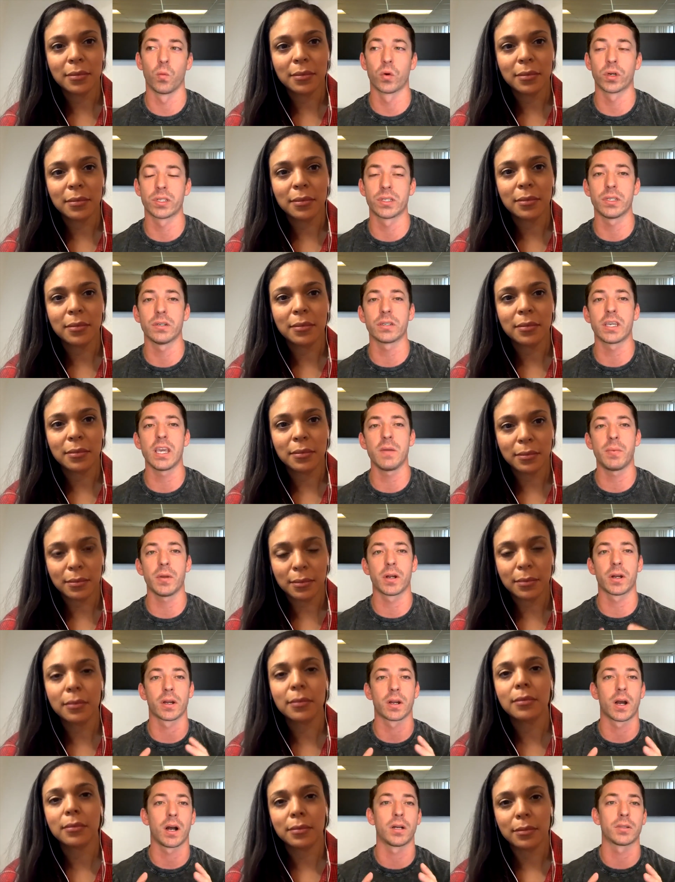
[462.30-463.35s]
Speaker 1: We're still keeping
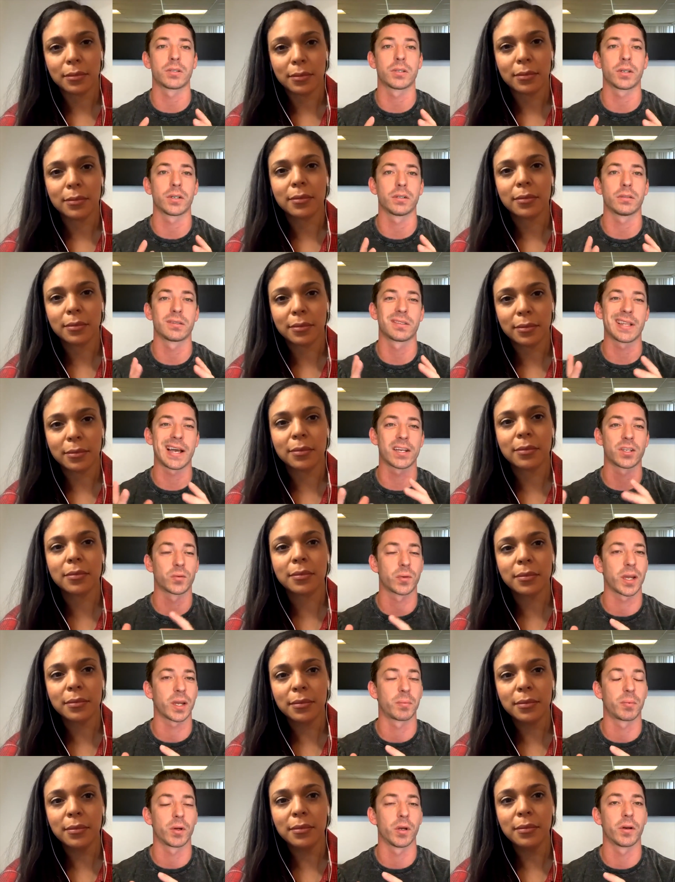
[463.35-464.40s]
our
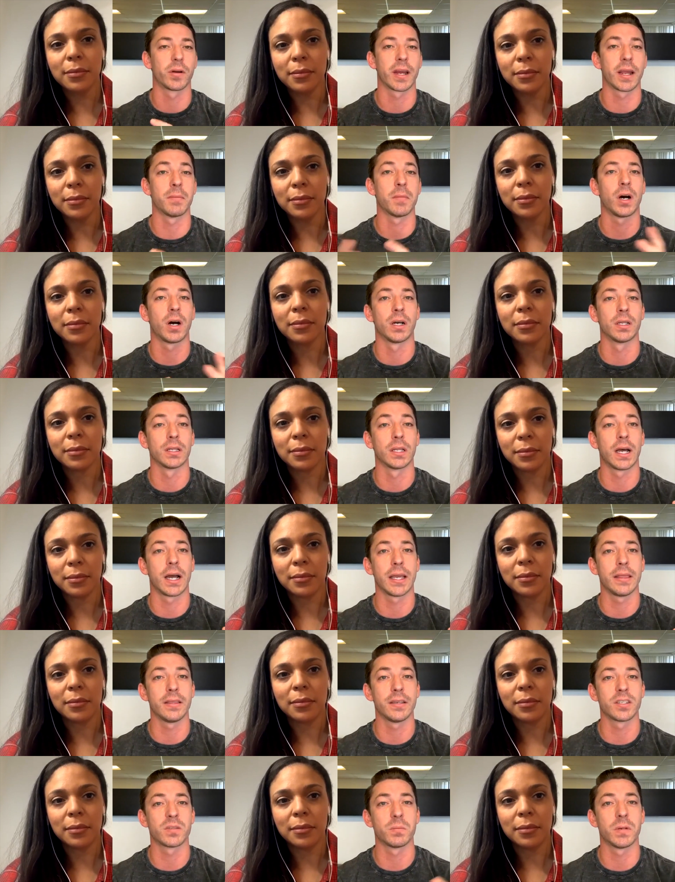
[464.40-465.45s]
concert/rec program
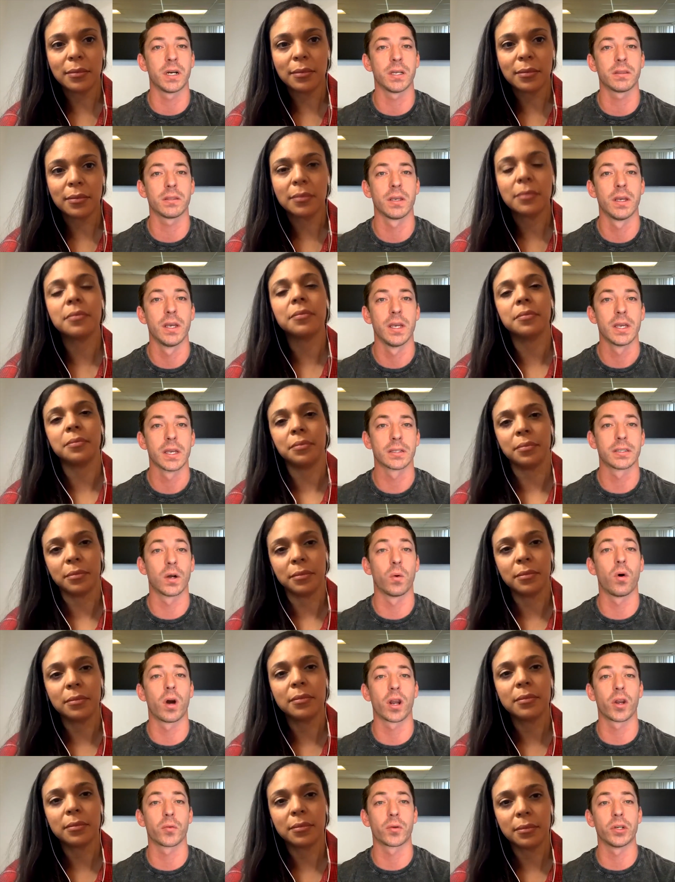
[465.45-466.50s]
online this month because I
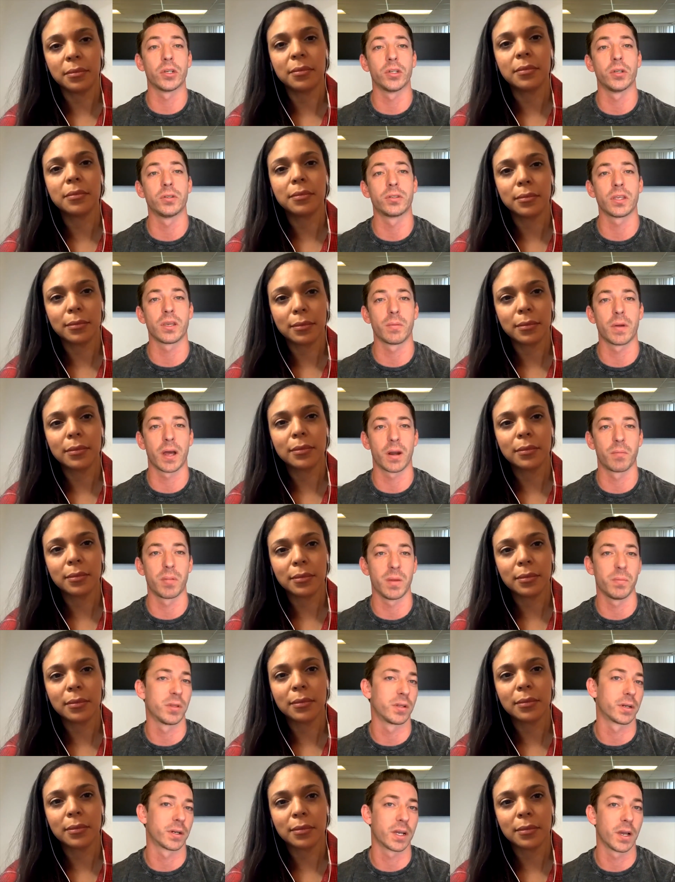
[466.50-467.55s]
wanted to reduce the amount of
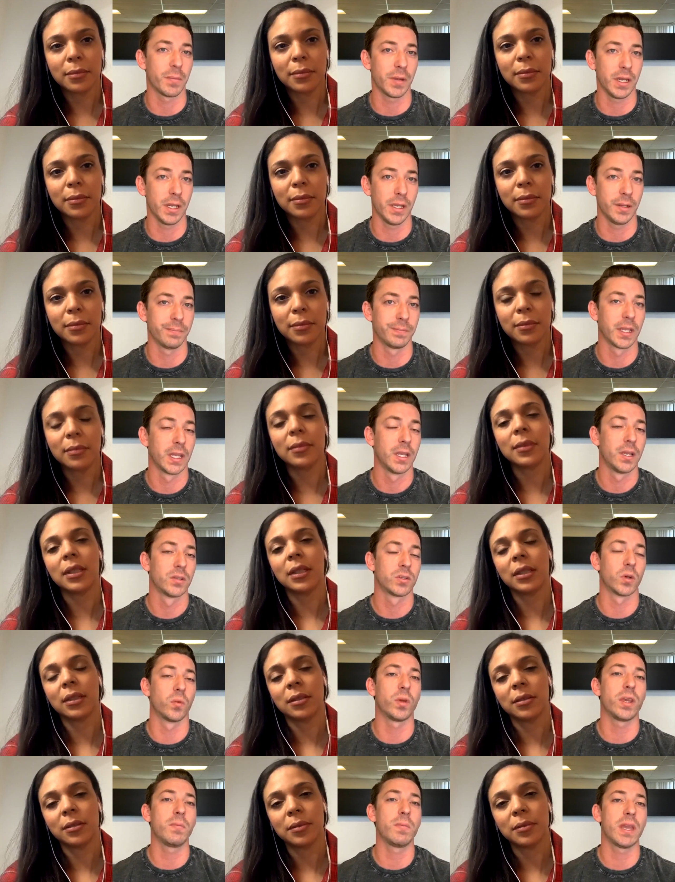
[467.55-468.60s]
people that are coming in.
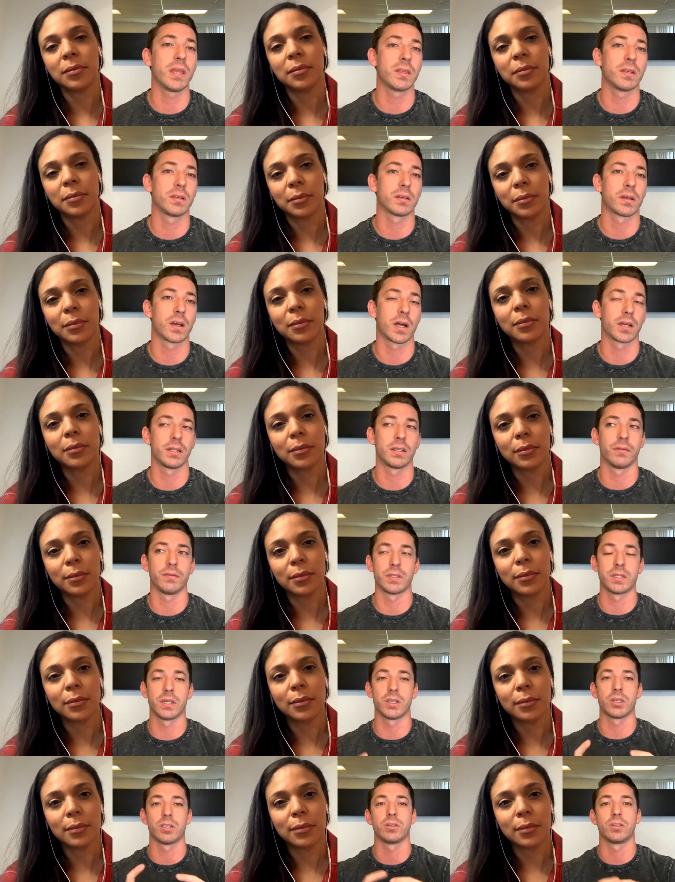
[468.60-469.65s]
So we made the cognitive
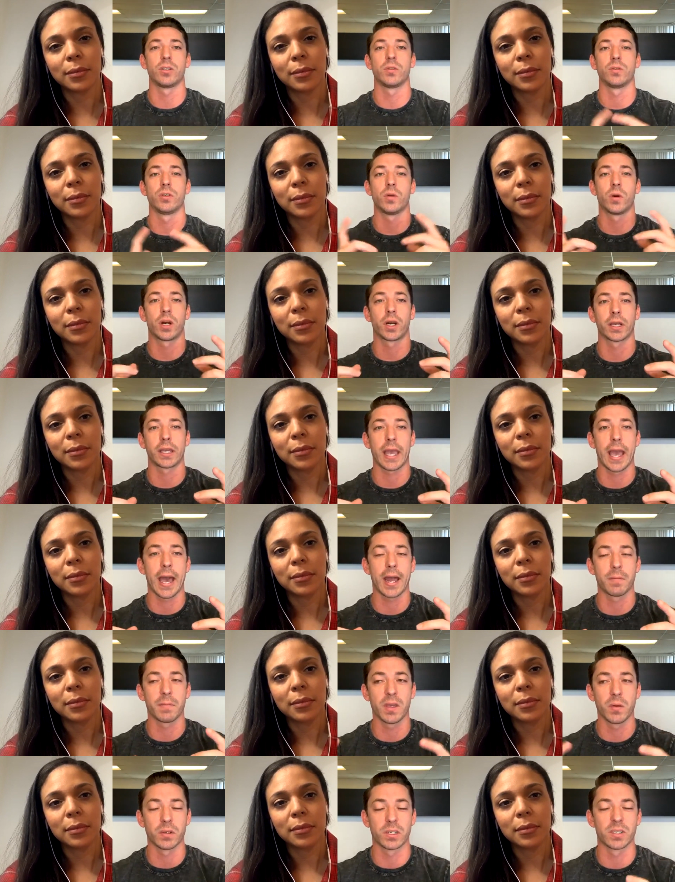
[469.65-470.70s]
decision to do our
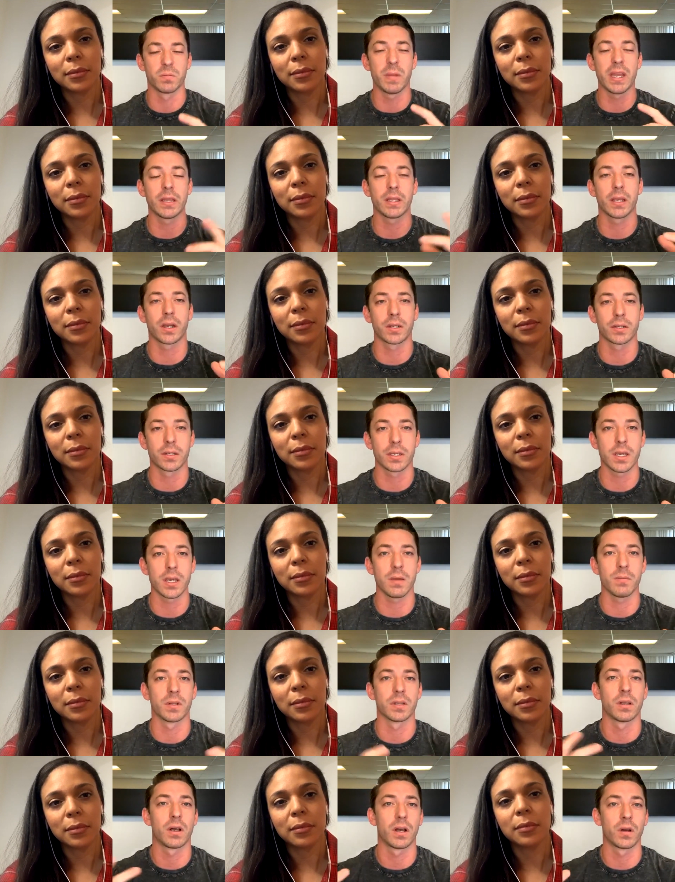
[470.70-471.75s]
academy, which is mainly our
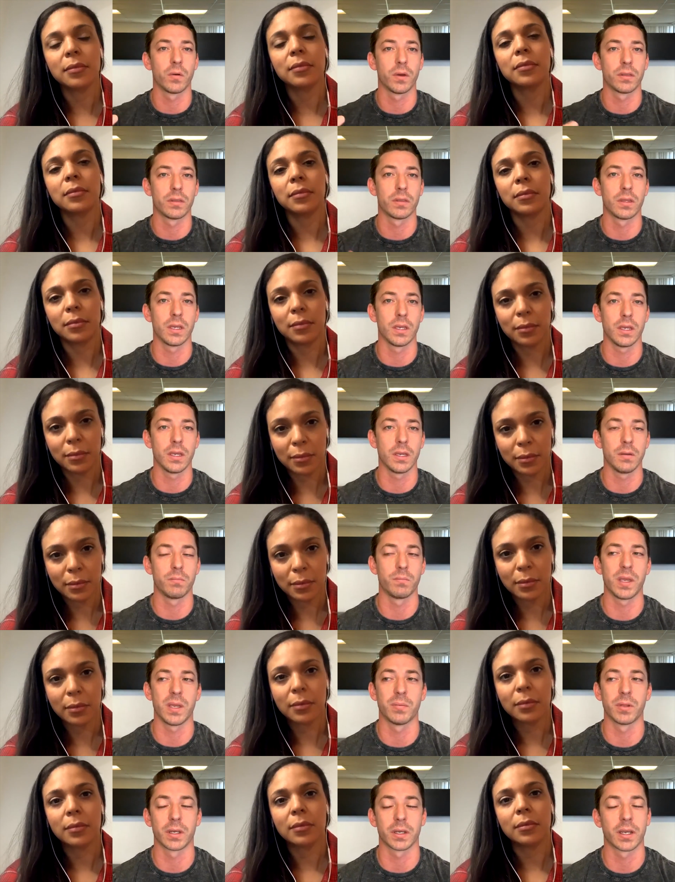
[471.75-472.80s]
team, along with the
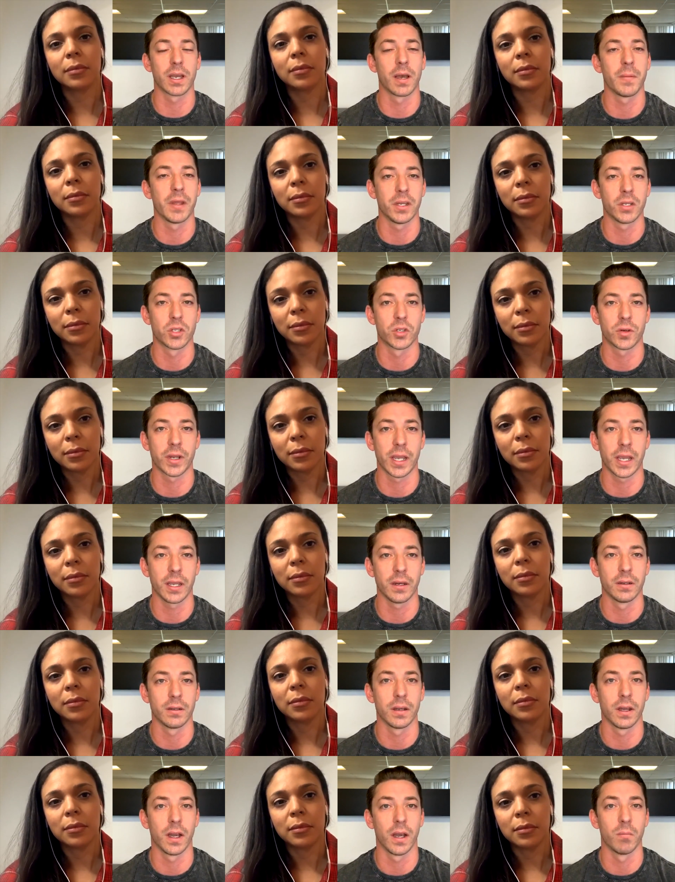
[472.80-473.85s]
people that come in and train
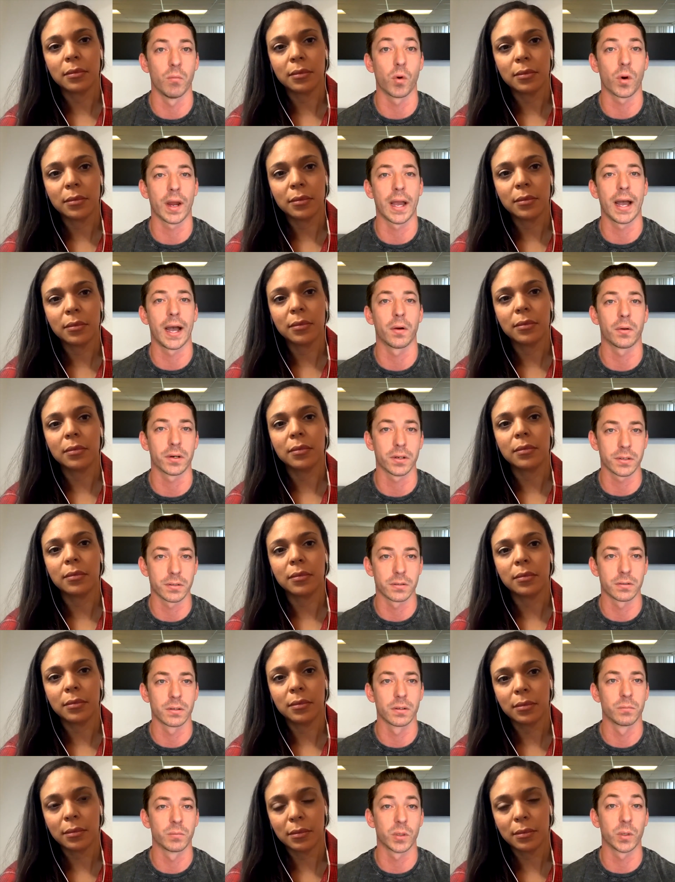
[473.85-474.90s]
more
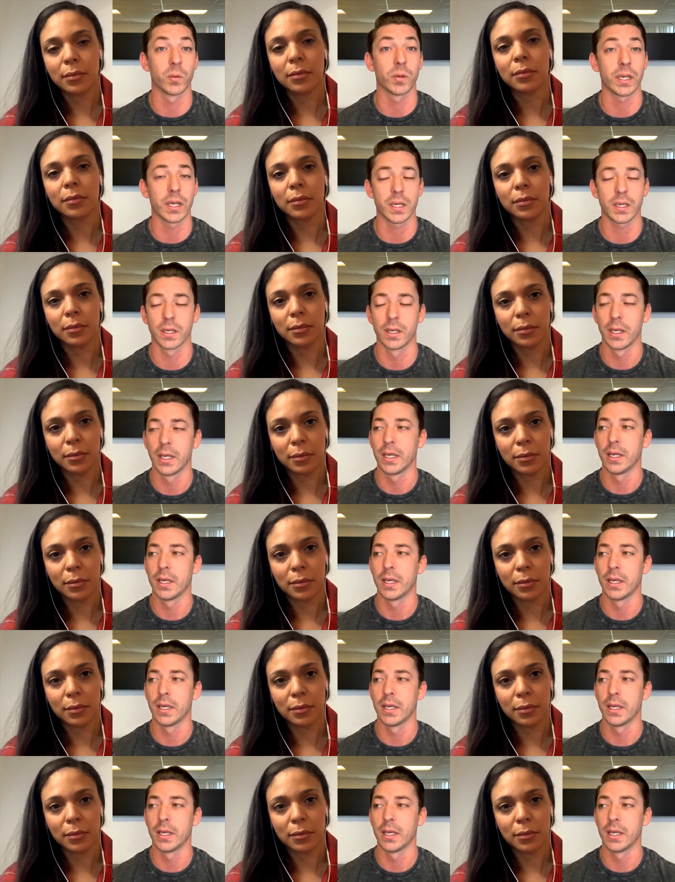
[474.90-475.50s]
hours per week.